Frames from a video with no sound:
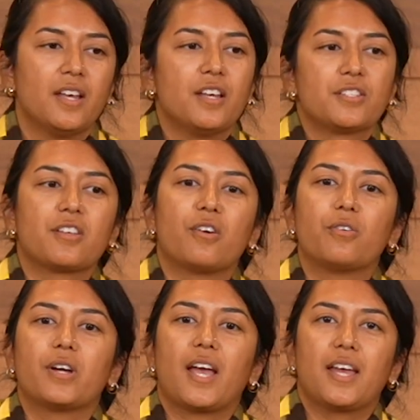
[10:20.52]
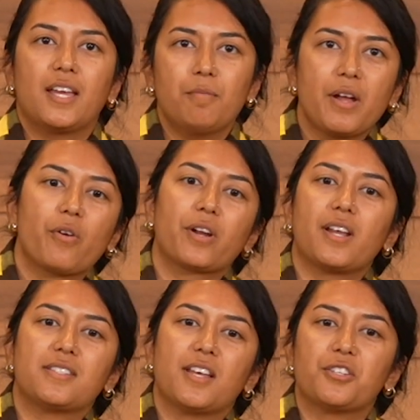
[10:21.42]
So in my
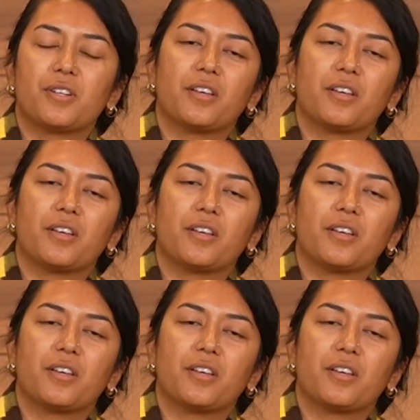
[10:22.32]
organization,